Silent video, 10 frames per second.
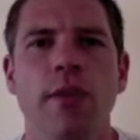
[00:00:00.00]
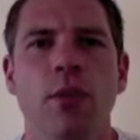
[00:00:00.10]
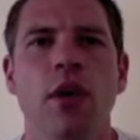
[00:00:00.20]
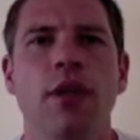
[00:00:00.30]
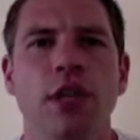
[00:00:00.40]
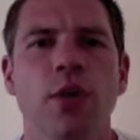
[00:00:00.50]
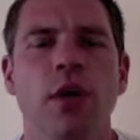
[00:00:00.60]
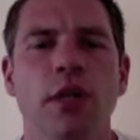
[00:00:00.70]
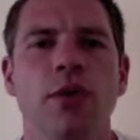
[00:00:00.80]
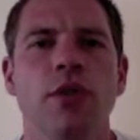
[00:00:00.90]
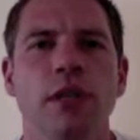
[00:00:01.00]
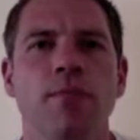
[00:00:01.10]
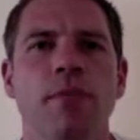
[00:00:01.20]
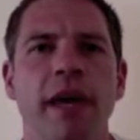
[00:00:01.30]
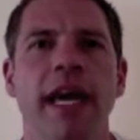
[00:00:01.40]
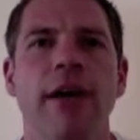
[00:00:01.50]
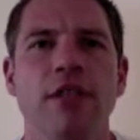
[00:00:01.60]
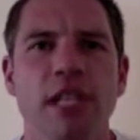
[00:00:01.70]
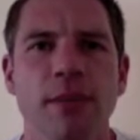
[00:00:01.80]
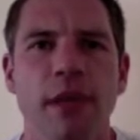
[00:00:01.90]
but what I do want to do is to pick out
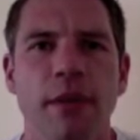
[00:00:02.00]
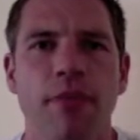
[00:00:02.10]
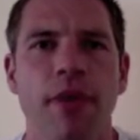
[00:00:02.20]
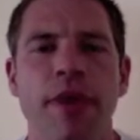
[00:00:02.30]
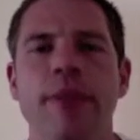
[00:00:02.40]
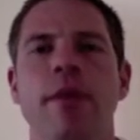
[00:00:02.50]
some of the